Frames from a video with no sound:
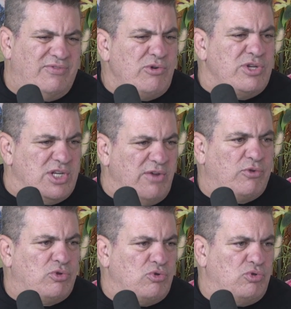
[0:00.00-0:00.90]
very
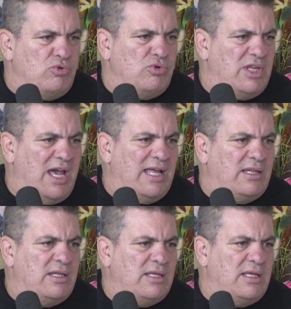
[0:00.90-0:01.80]
difficult to do
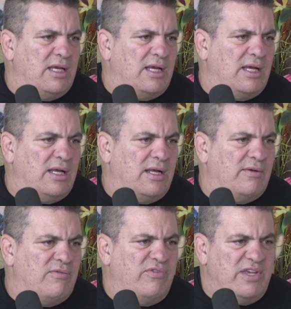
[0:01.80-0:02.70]
that in
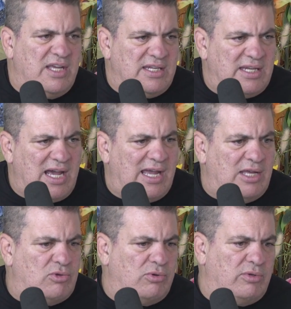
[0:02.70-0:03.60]
a vegan
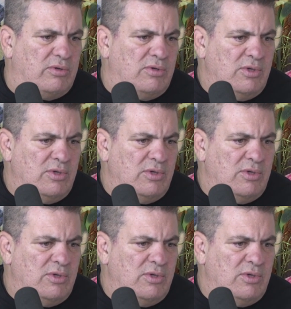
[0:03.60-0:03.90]
diet or